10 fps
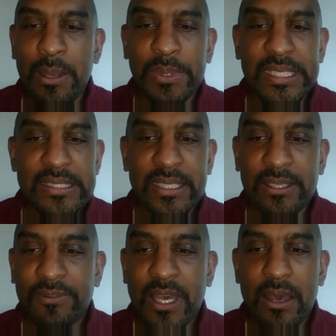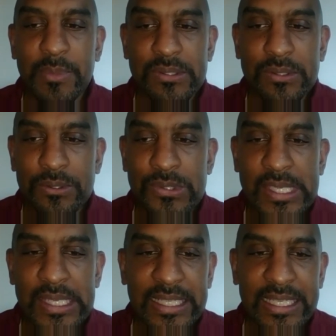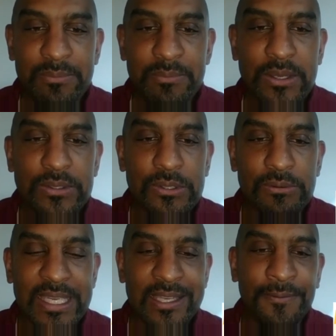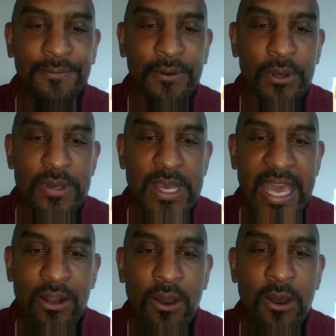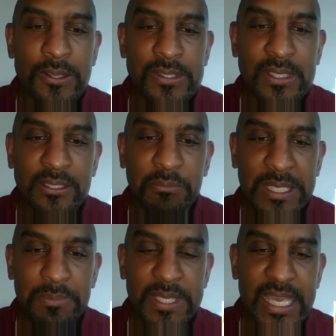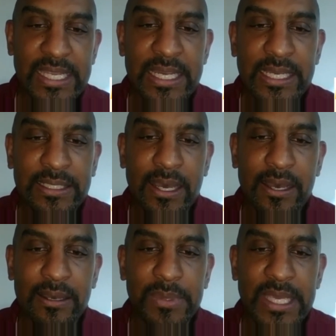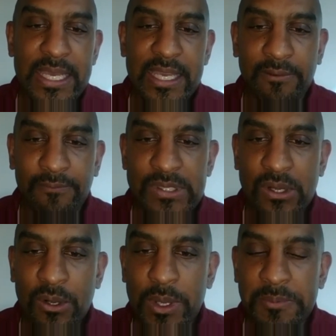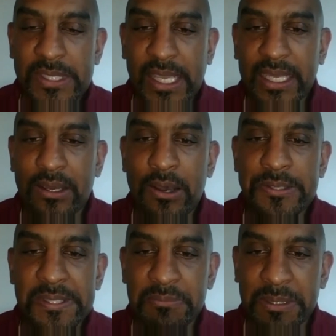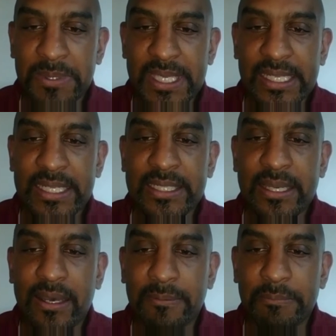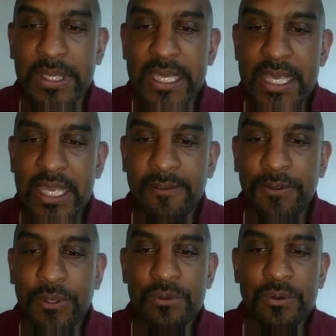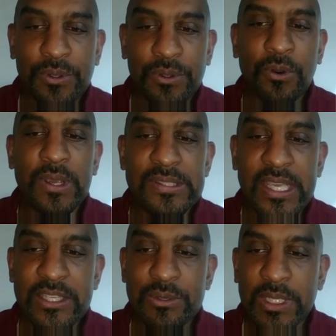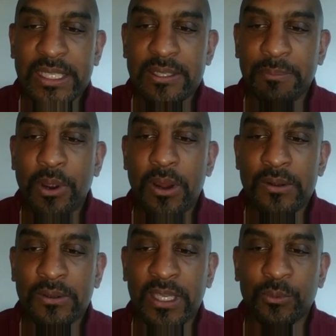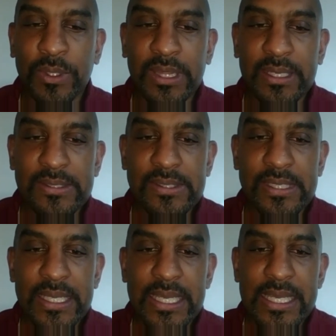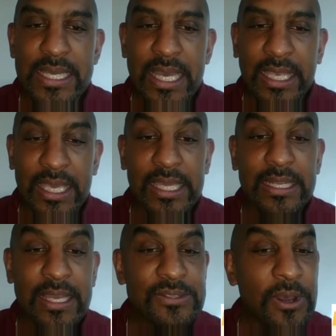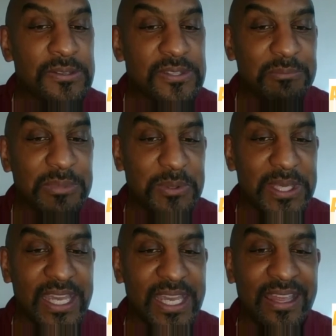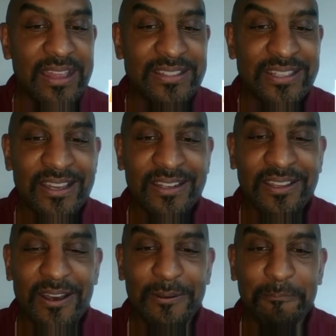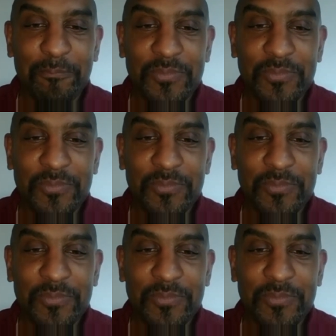Please leave comments or send an email to info@austinbpa.com and visit our website, austinbpa.com, if you or your organization would like to partner again with us. Again, that's austinbpa.com.